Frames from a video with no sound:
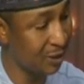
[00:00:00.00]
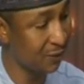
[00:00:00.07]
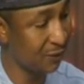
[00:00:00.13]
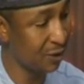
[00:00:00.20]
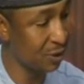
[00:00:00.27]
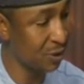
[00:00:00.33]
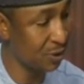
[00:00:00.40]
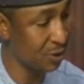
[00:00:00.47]

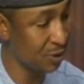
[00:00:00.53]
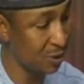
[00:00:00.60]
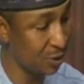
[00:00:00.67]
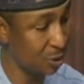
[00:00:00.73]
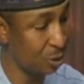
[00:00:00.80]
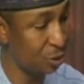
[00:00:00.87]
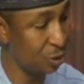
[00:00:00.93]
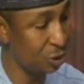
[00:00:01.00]
civic duty
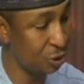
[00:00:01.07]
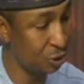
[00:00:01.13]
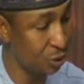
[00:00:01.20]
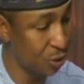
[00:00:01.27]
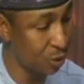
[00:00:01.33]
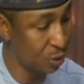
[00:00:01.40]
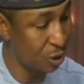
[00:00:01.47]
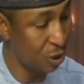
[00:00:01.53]

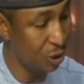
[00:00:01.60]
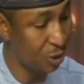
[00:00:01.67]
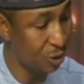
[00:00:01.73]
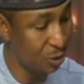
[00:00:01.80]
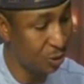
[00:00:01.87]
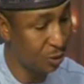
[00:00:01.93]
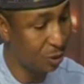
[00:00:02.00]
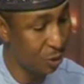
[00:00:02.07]
control
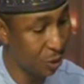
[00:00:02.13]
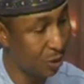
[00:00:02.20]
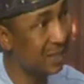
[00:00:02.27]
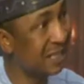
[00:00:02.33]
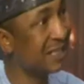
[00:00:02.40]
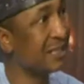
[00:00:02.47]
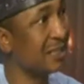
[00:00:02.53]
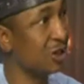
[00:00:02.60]
you know your
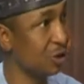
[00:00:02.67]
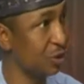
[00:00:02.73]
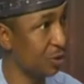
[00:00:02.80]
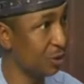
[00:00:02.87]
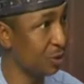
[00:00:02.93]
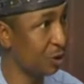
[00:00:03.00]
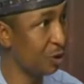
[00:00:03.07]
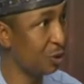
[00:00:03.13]

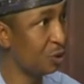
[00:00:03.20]
decision